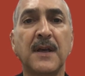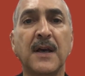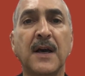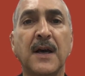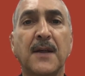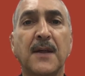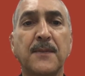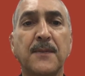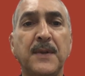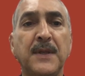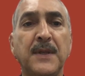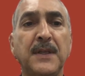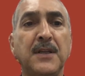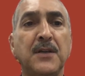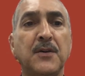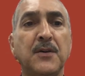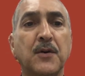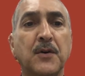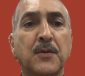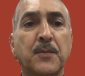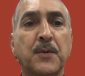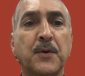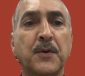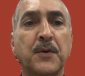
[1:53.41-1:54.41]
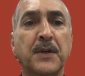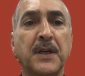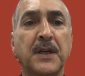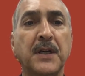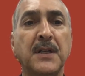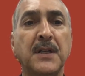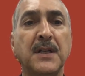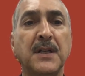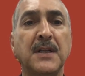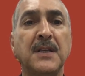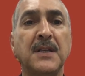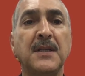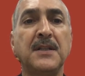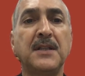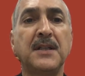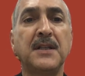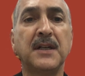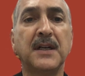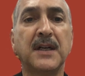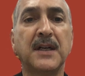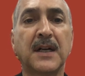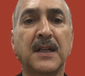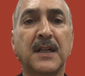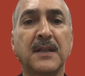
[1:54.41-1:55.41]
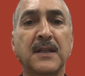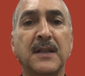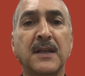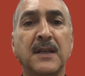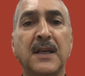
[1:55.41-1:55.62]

have been incorporated in the art